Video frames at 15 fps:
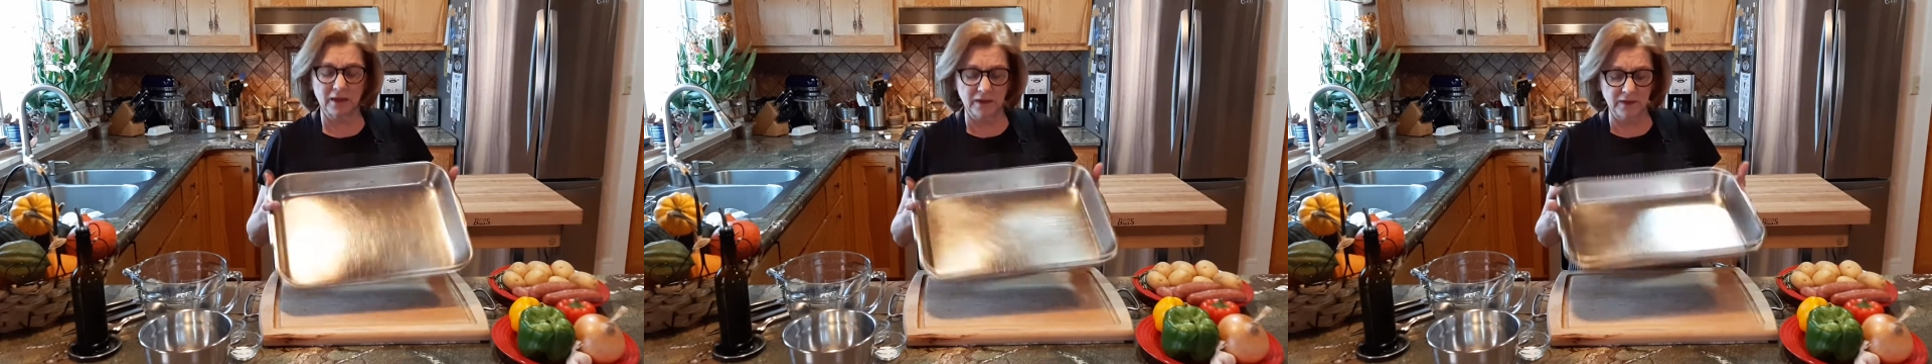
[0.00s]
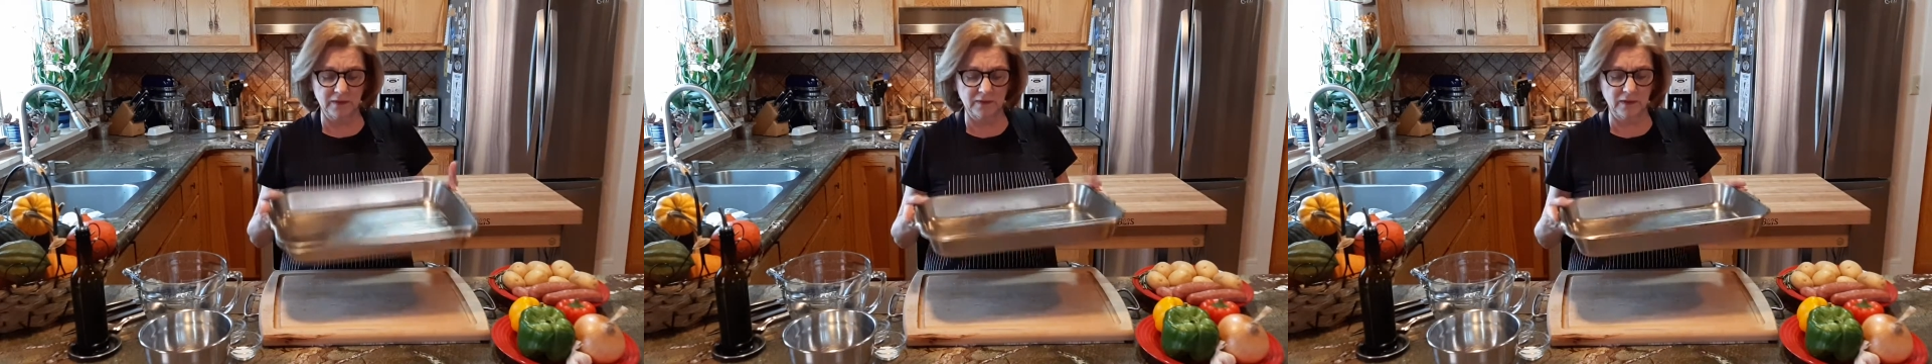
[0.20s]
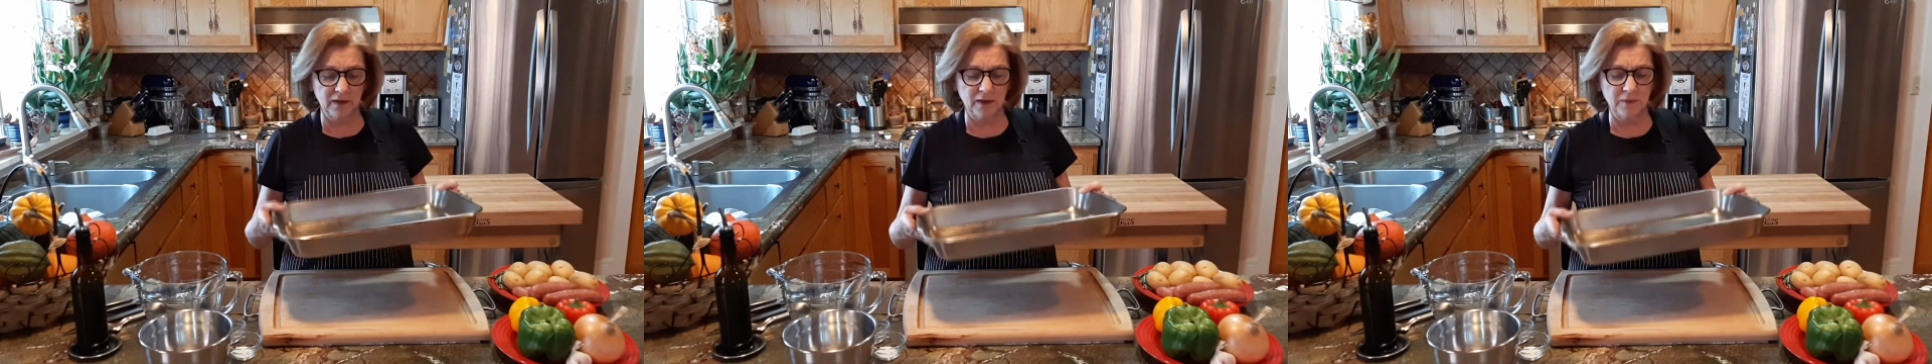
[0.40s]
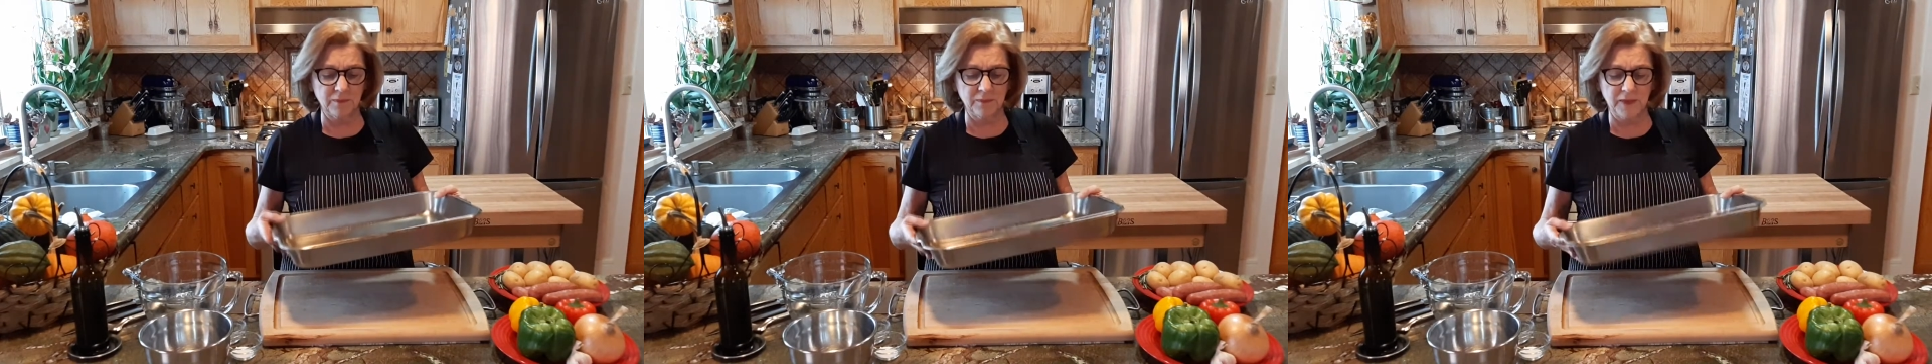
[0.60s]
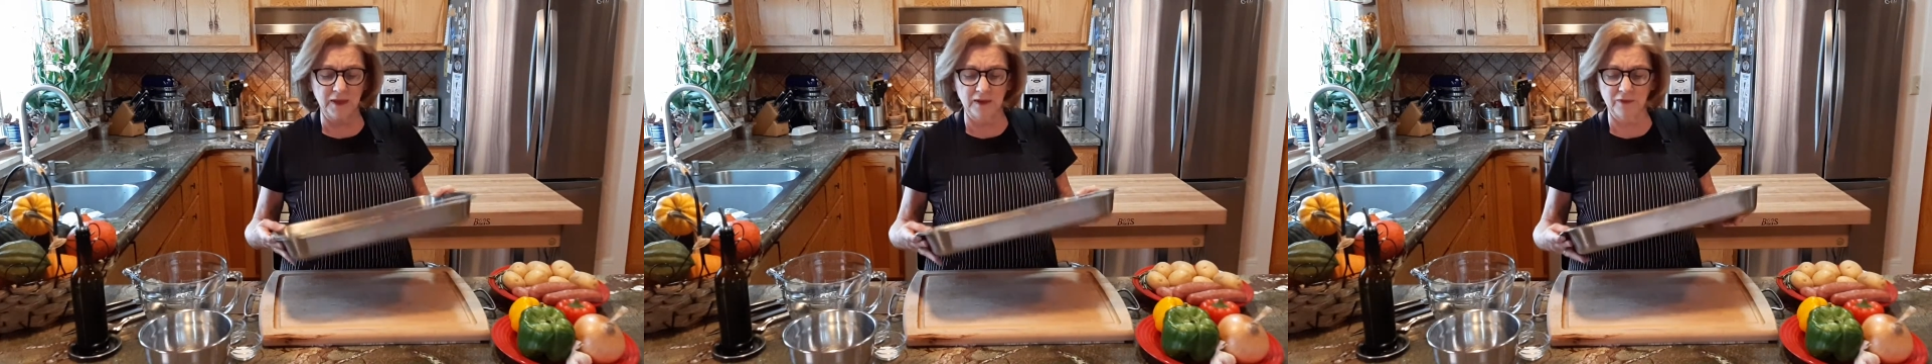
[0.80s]
It's
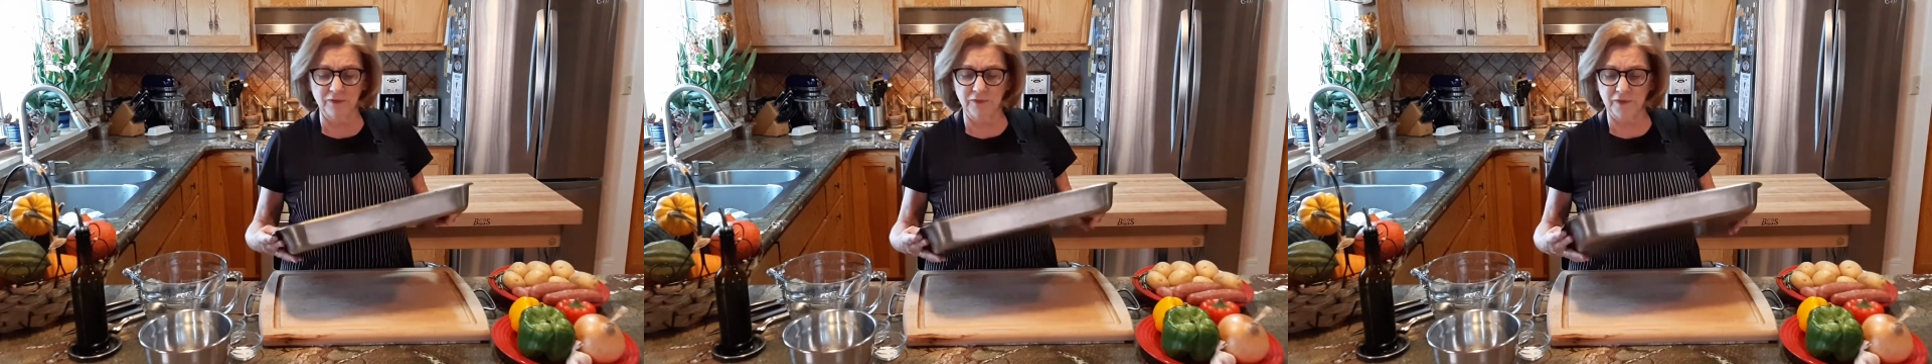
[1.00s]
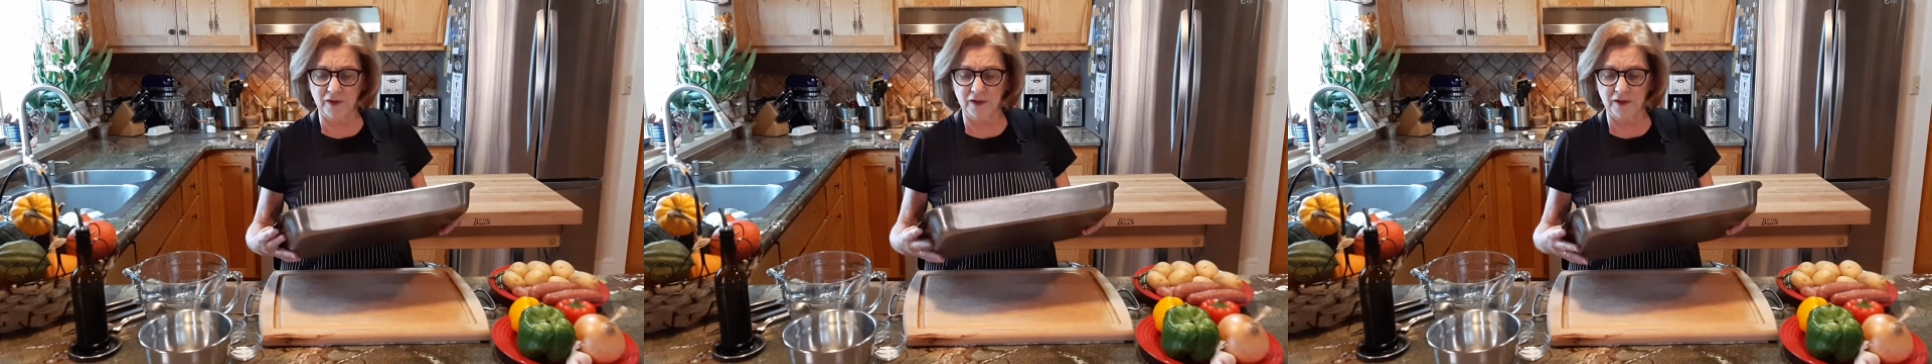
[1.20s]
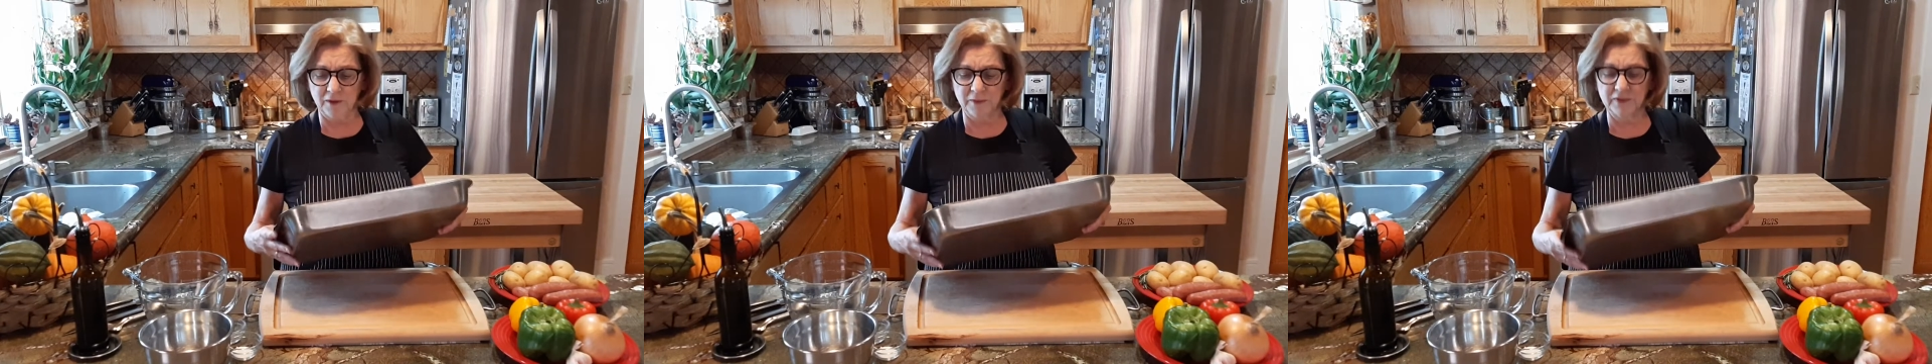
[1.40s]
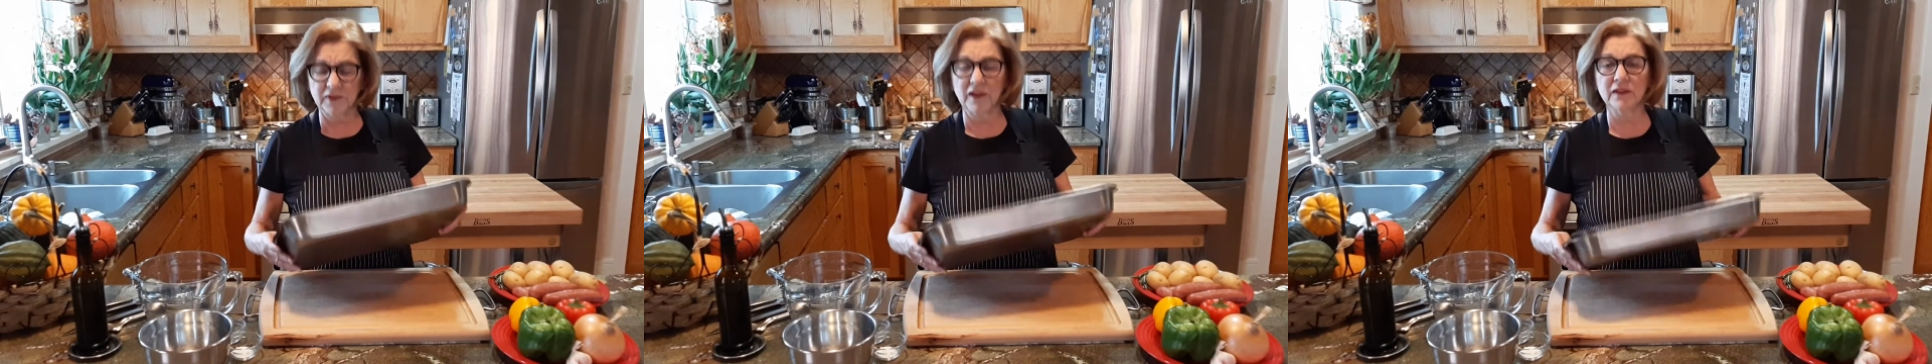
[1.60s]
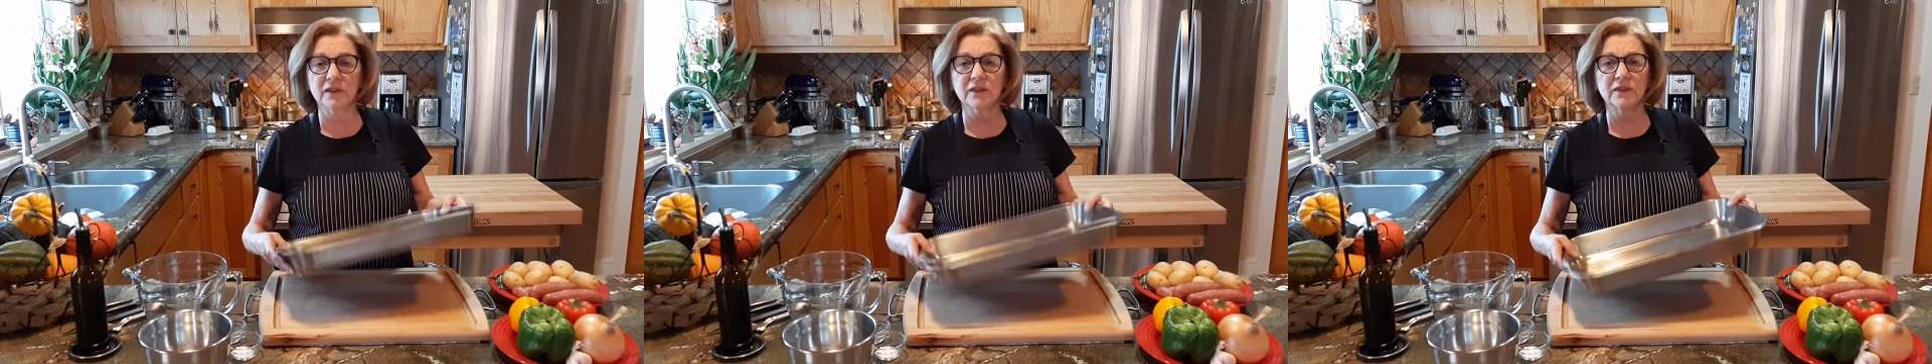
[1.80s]
made of
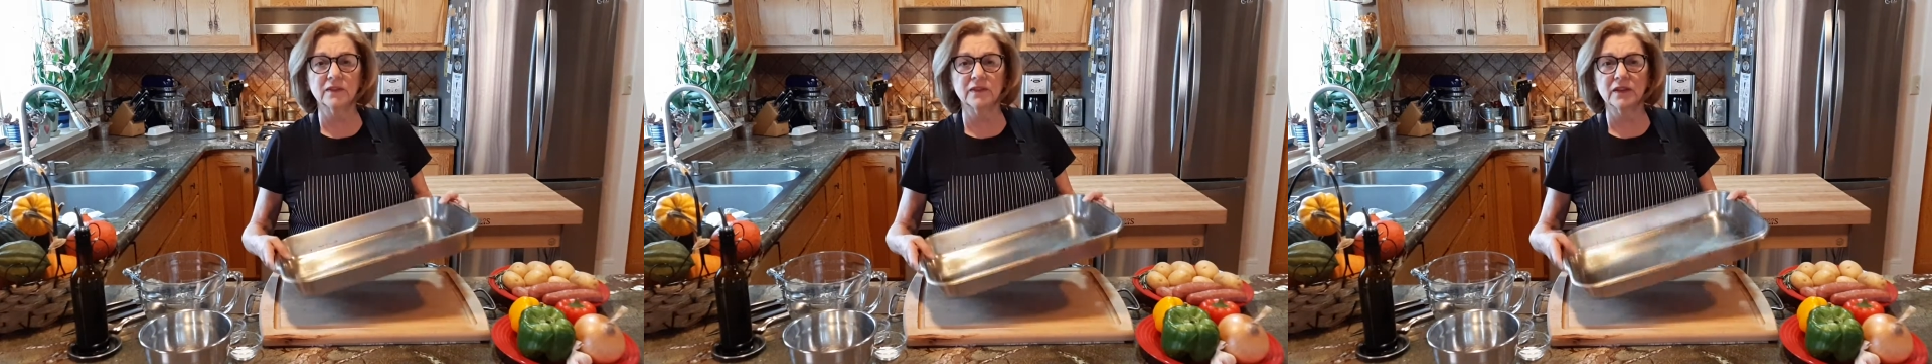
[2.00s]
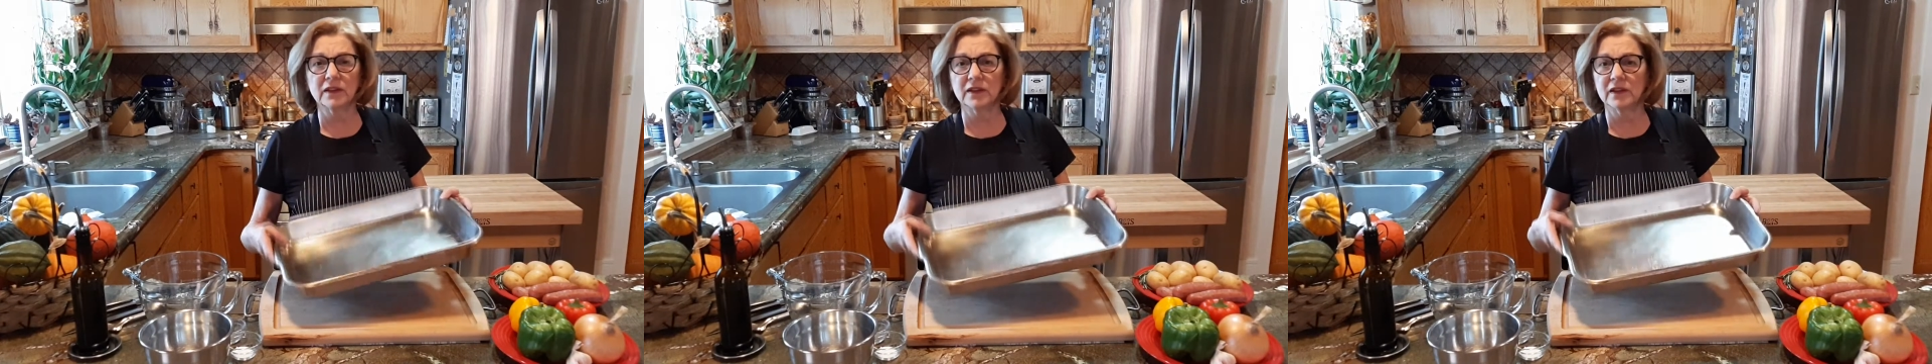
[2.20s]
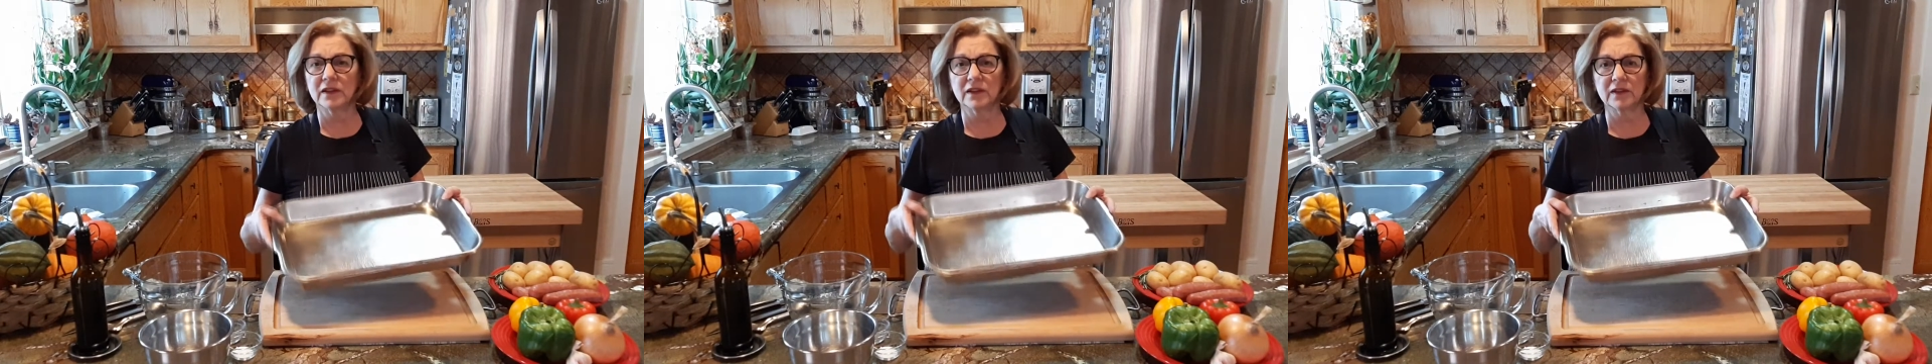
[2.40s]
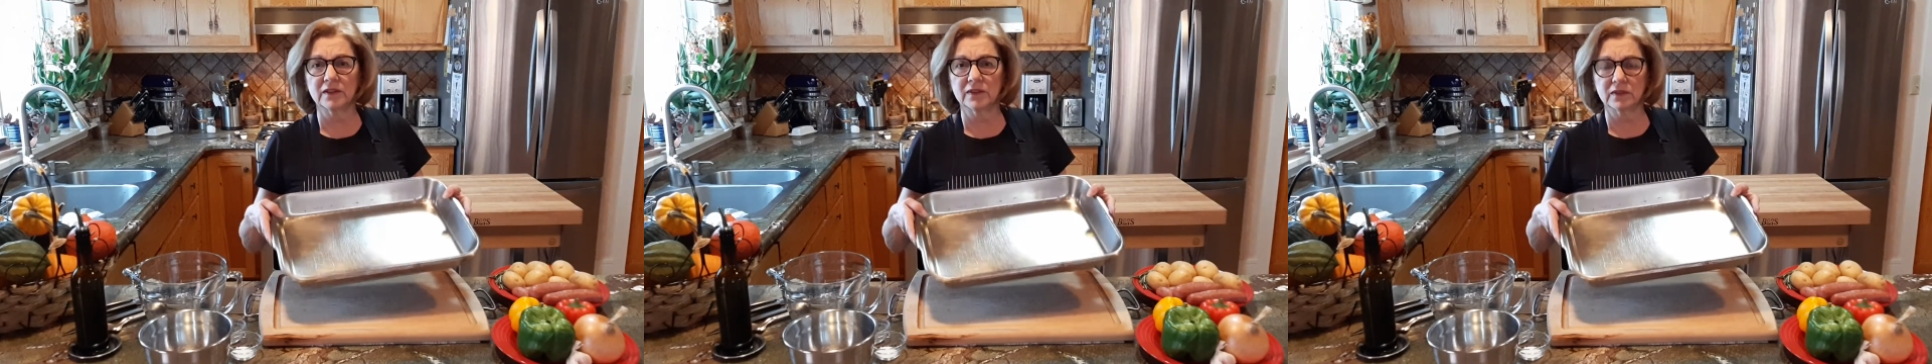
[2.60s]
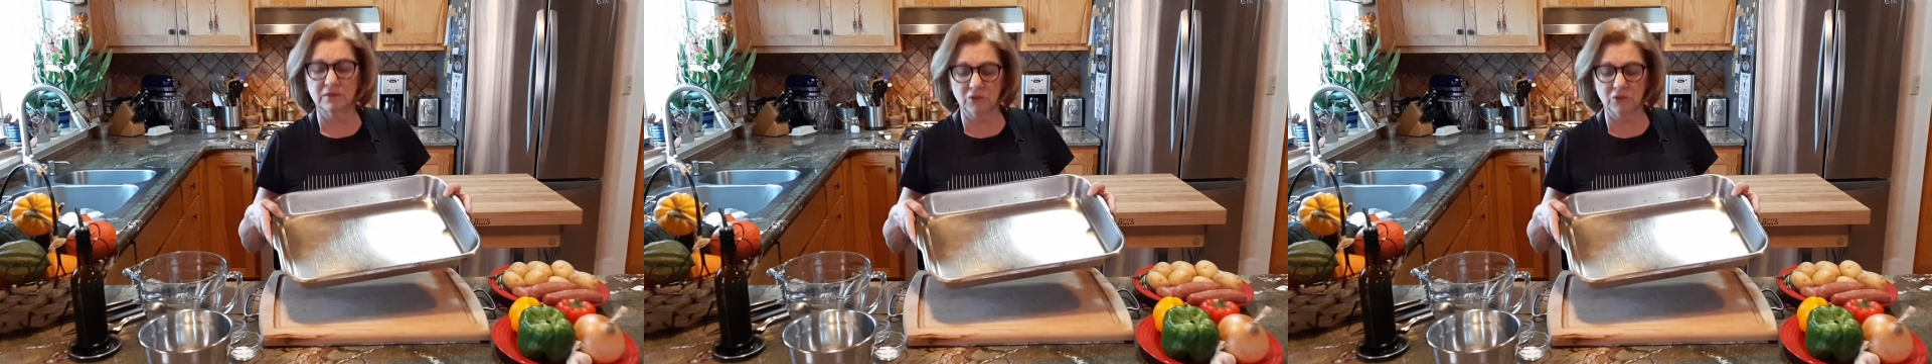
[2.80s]
stainless steel, and it's